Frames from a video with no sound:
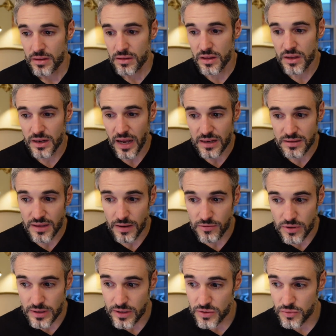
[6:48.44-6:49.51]
Then the next
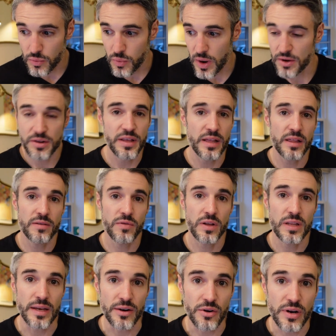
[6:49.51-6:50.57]
level is, where do they live
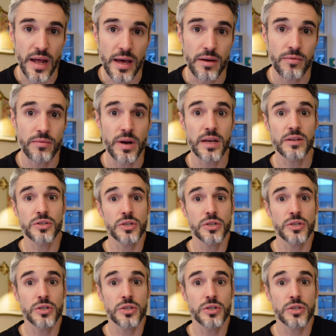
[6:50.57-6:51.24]
on the internet, right?